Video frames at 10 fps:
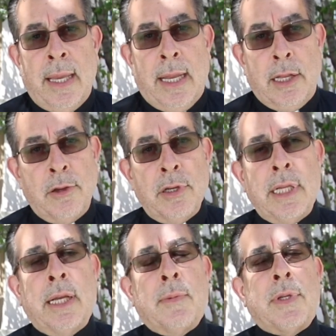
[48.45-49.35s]
It
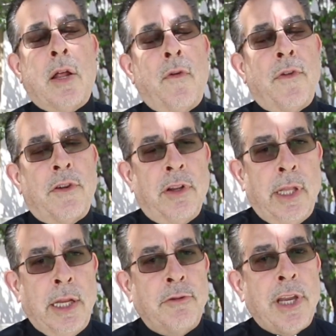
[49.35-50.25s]
usually comes out
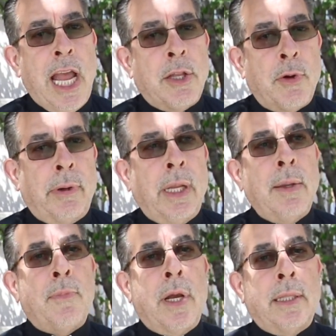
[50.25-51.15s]
officially in January,
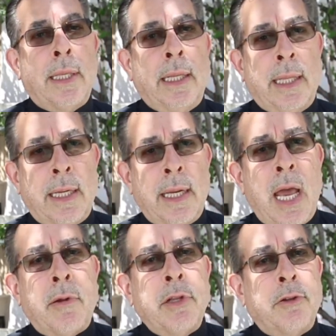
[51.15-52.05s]
but they let it
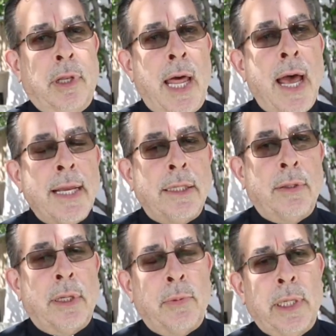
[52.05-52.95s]
out in July
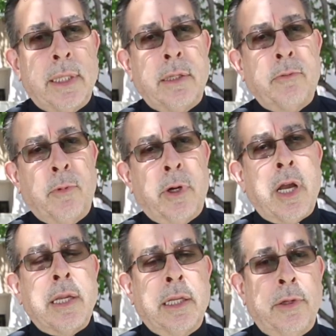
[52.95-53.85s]
so that we can
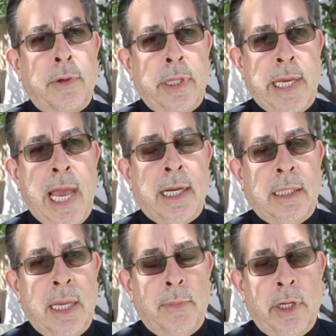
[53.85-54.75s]
work on it during the
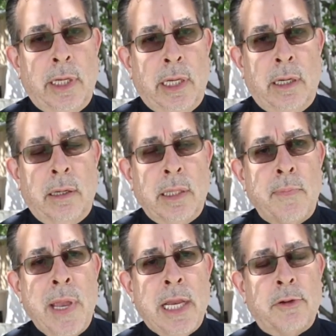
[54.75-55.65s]
academic year and the
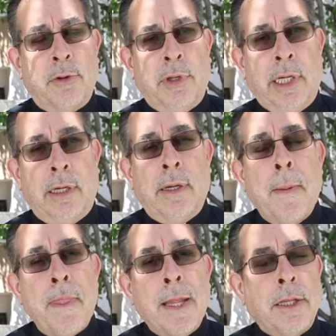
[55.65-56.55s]
pastoral year.
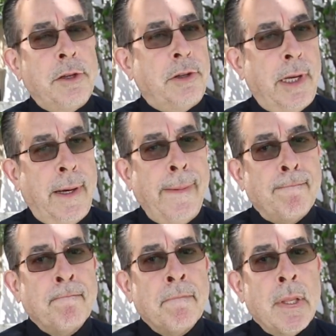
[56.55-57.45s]
This year,
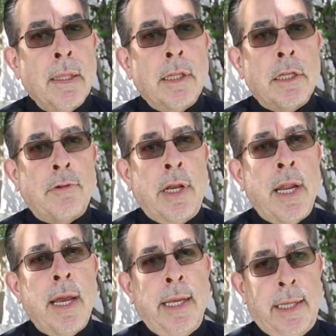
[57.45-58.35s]
the
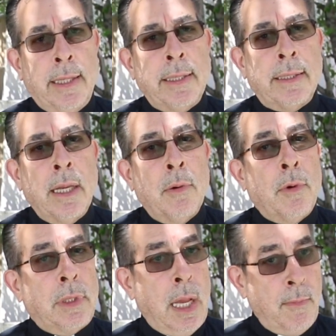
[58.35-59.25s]
Strena is
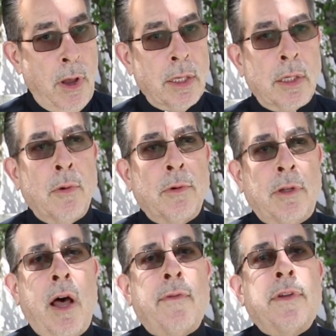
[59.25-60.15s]
what Don Bosco
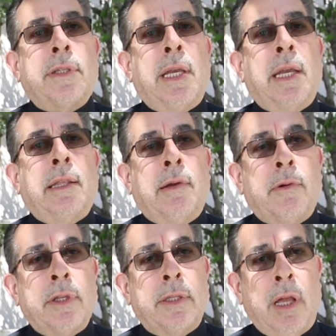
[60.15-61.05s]
would often say
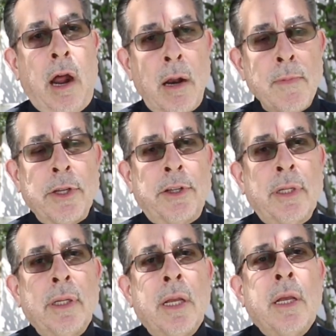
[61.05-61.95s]
was our
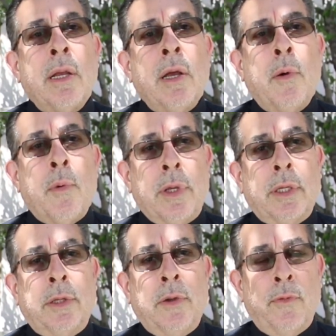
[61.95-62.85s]
mission,
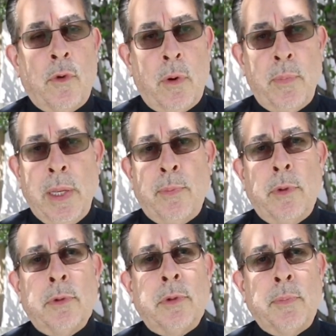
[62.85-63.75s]
was to form
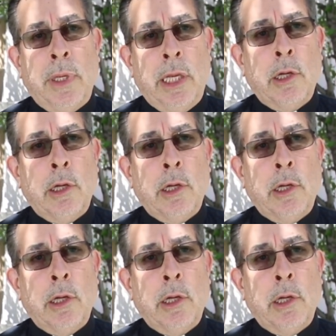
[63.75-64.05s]
people to be